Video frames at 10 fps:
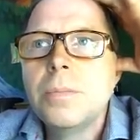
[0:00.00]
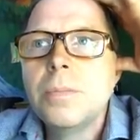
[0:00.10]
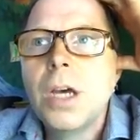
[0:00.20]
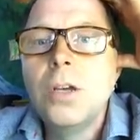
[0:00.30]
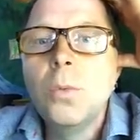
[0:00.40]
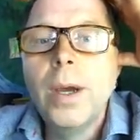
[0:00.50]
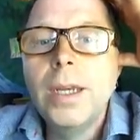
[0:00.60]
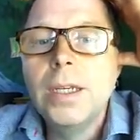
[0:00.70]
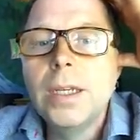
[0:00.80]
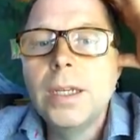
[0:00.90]

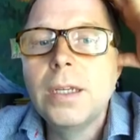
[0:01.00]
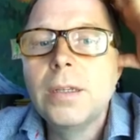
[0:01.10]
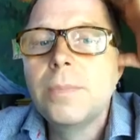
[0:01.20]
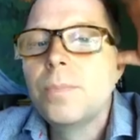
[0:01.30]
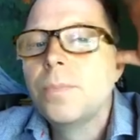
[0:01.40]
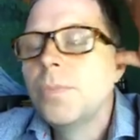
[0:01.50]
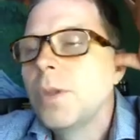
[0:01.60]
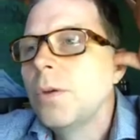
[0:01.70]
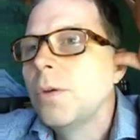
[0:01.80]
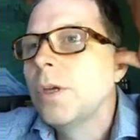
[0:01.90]
unwinding,
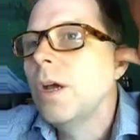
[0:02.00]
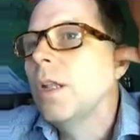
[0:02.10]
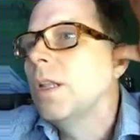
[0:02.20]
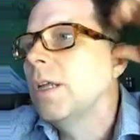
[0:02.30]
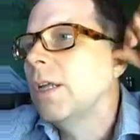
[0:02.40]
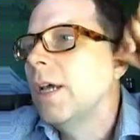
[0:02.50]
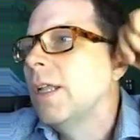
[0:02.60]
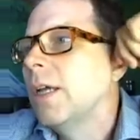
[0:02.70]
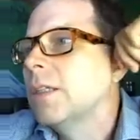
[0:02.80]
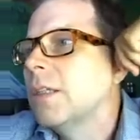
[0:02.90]
I
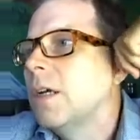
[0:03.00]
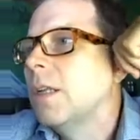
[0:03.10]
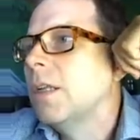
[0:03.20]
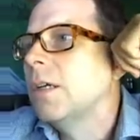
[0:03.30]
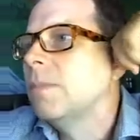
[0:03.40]
like to call it.